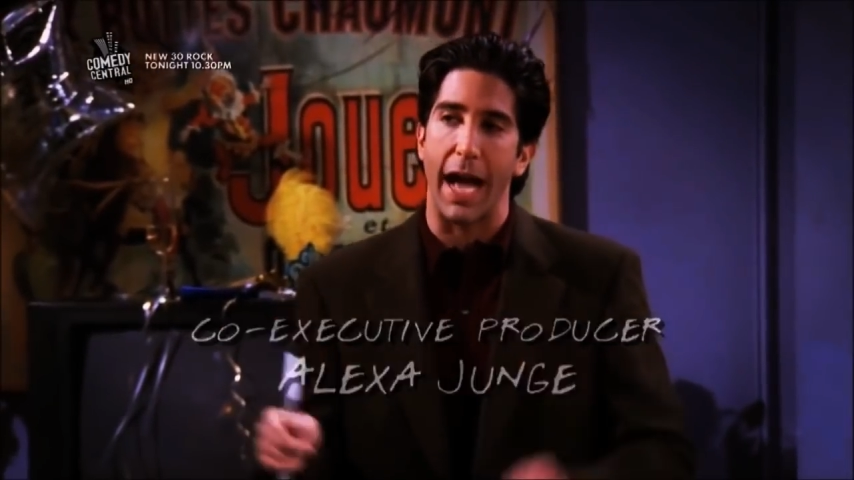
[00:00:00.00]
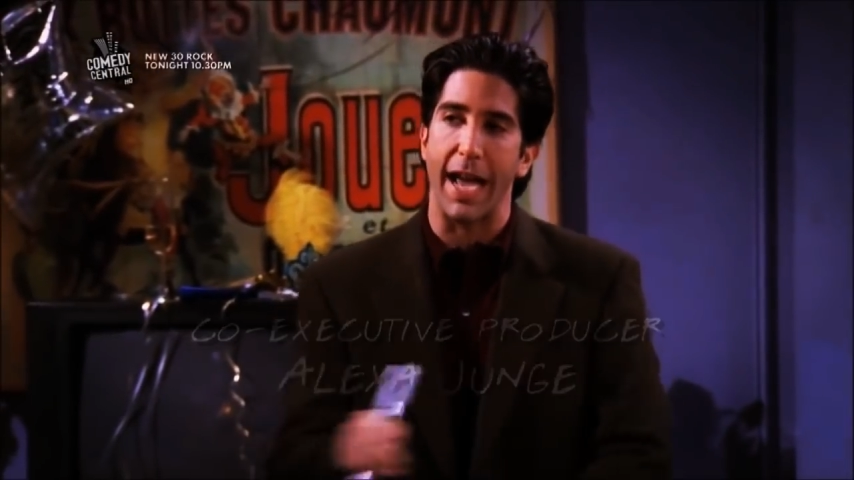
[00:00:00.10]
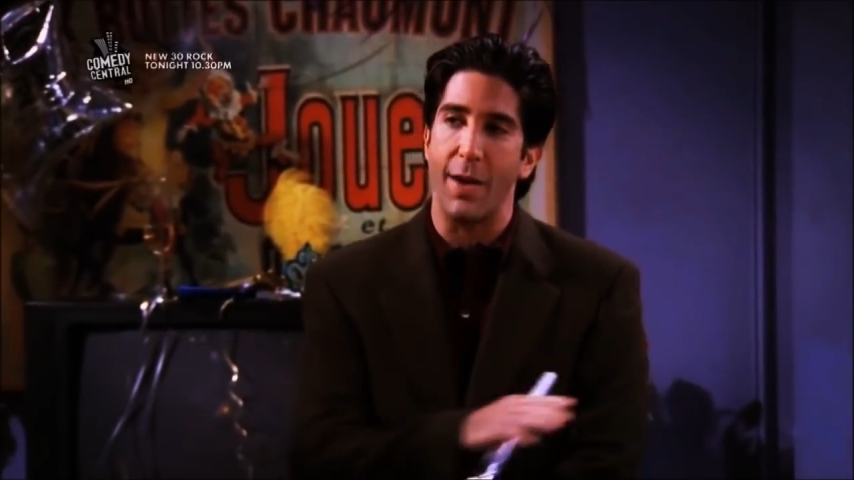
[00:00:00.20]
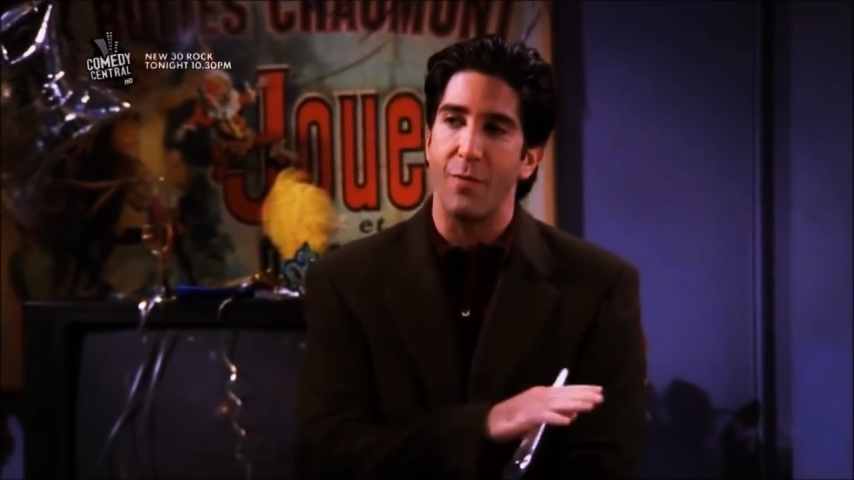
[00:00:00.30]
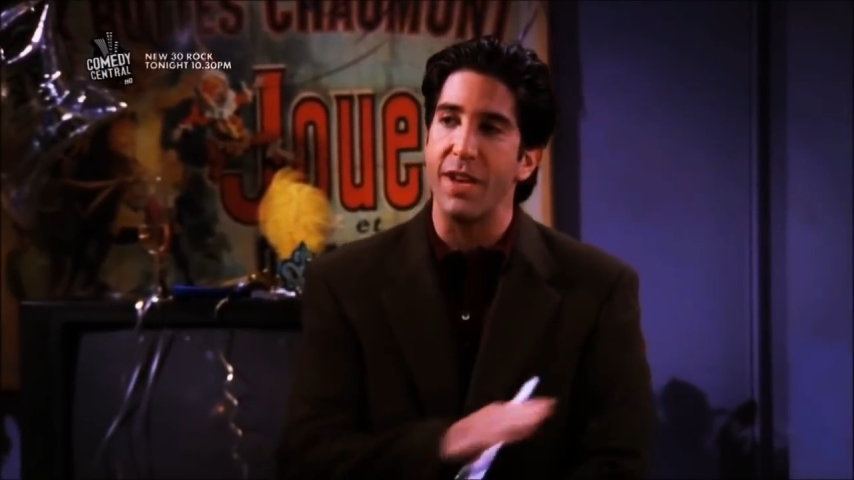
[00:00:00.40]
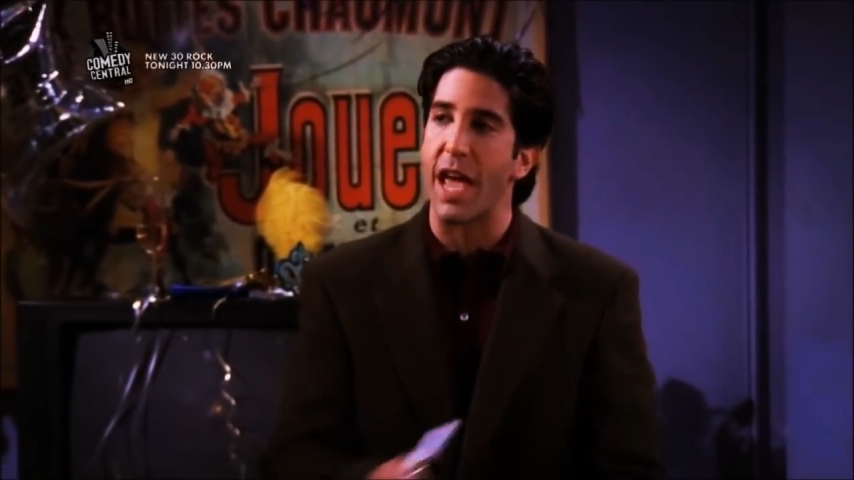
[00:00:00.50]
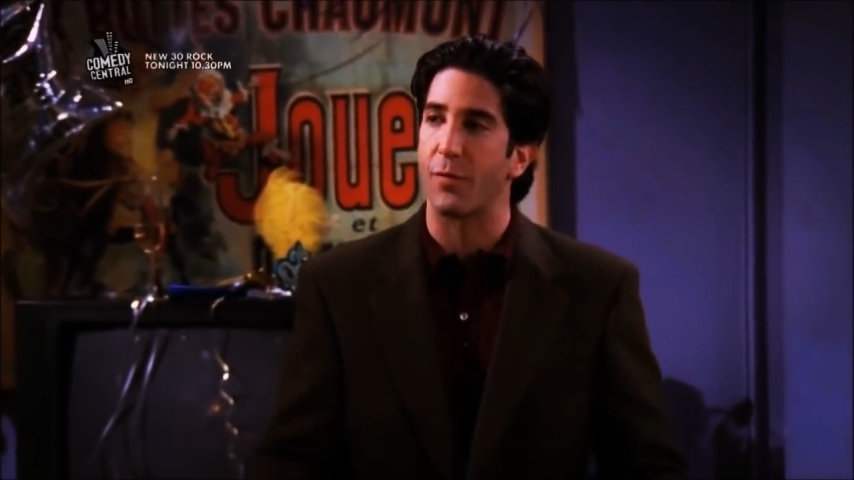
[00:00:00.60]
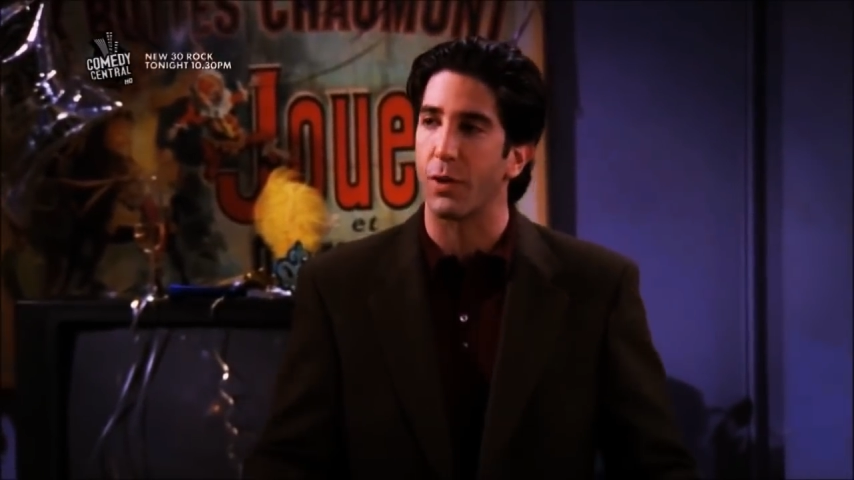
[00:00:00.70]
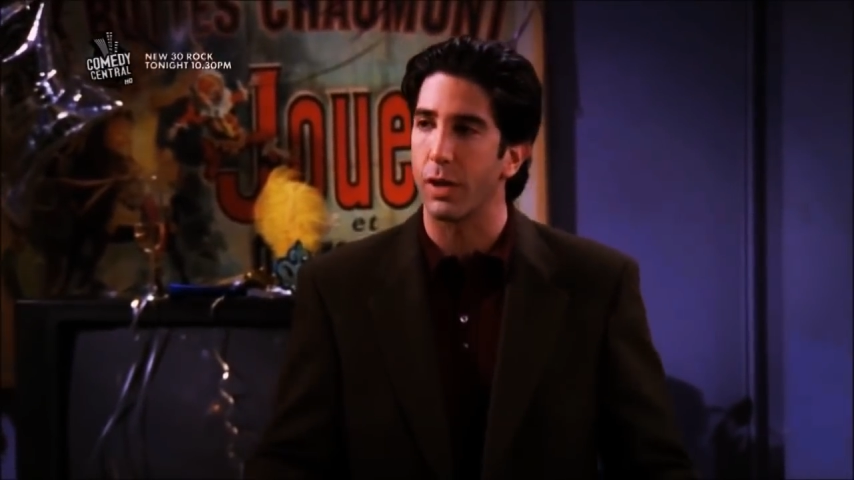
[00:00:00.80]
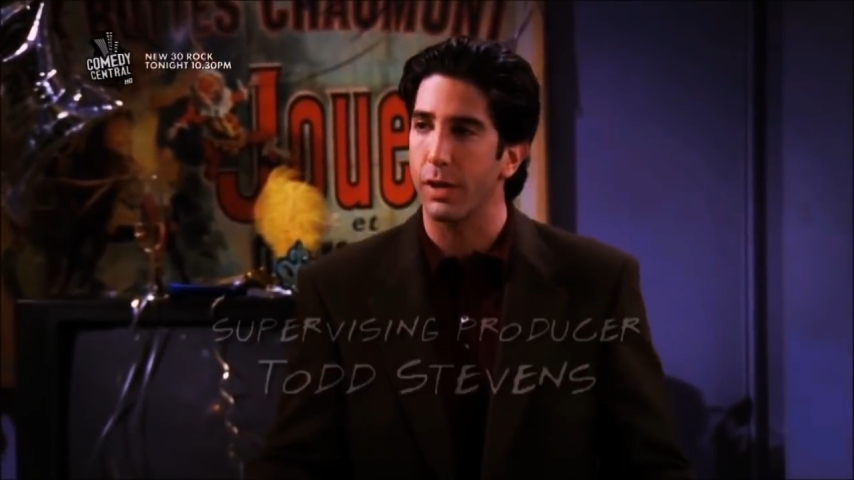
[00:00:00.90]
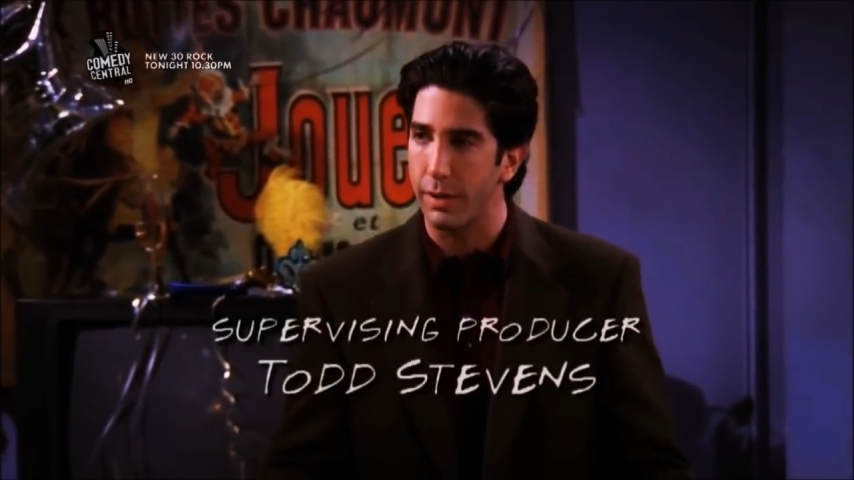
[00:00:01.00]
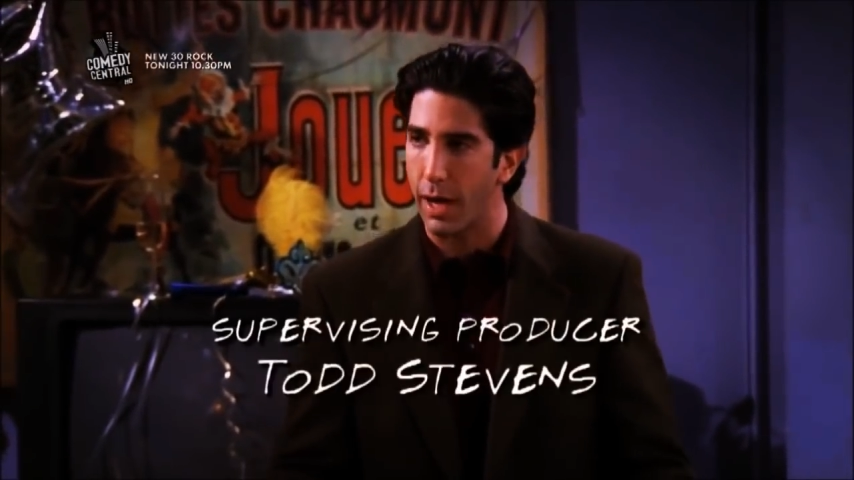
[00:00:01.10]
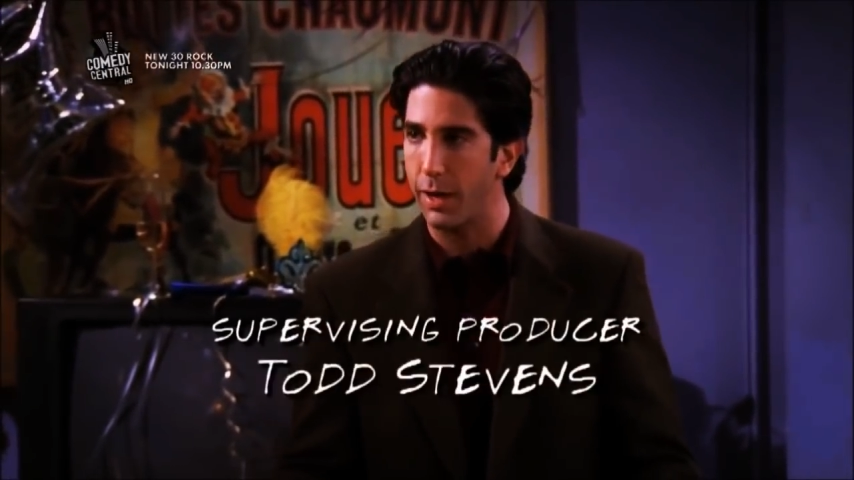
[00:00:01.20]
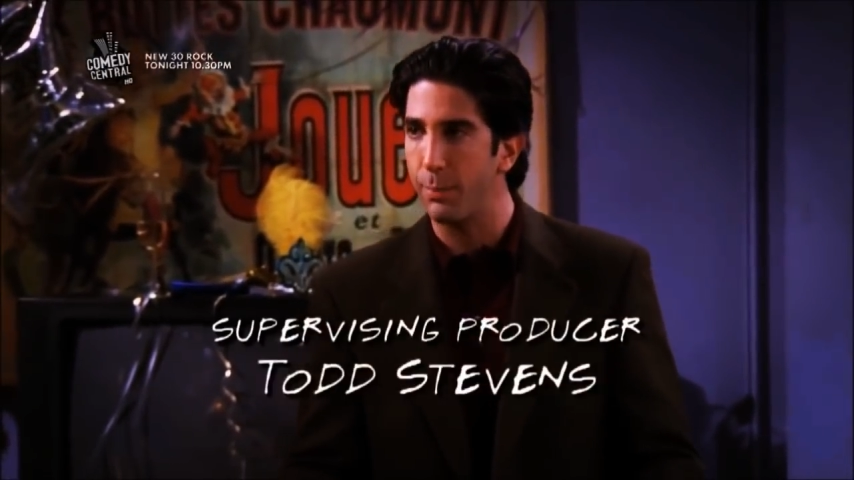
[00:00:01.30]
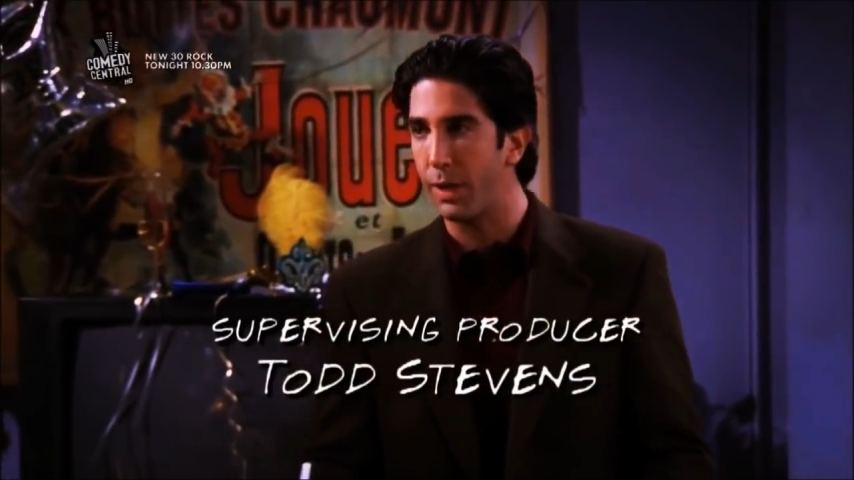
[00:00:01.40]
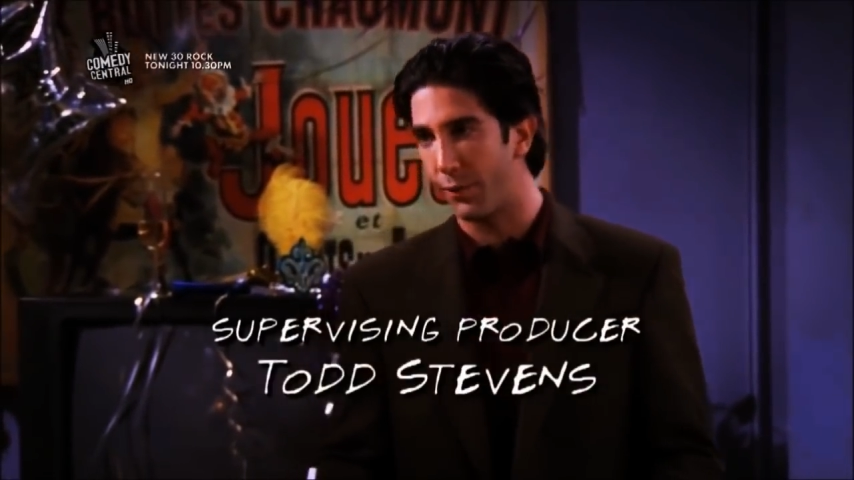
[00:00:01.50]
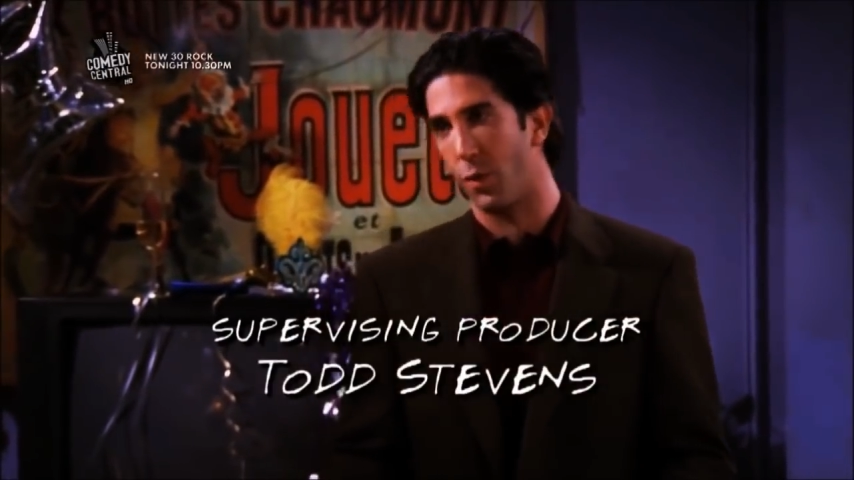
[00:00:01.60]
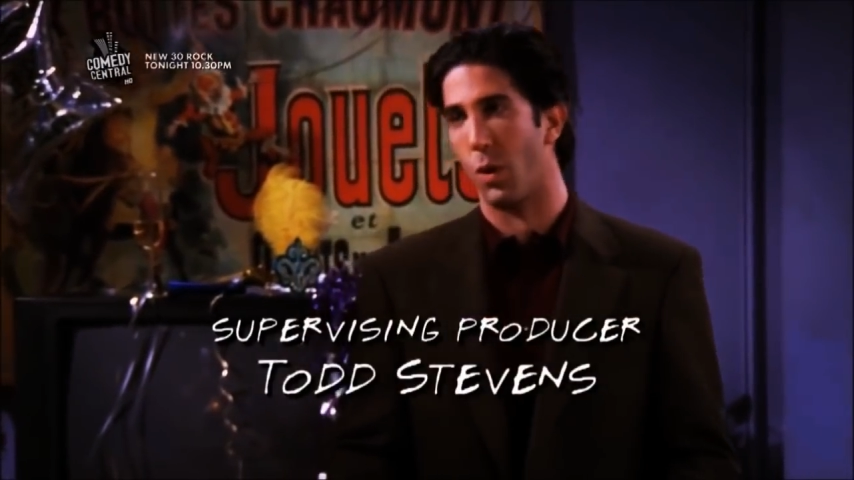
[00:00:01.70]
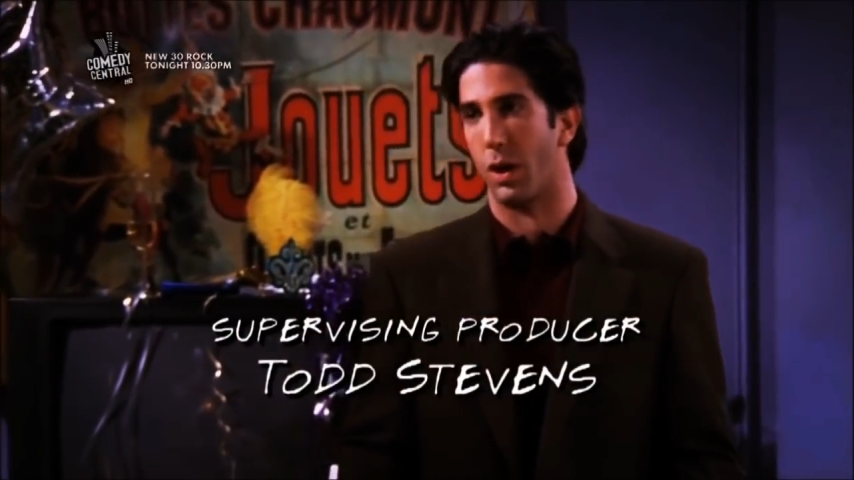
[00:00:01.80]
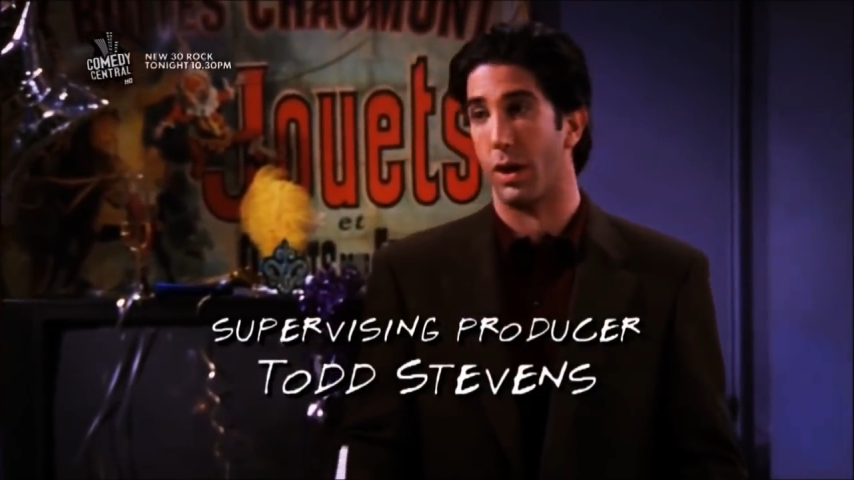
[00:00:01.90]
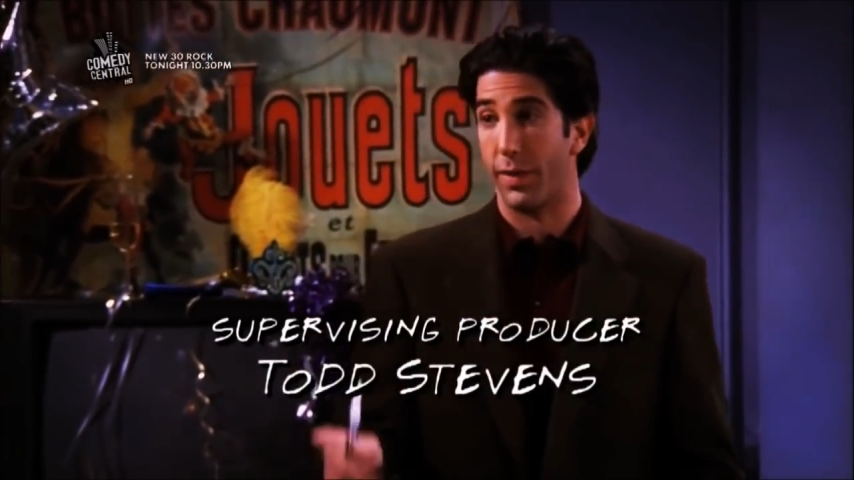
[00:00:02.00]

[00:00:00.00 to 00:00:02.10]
I have never done before.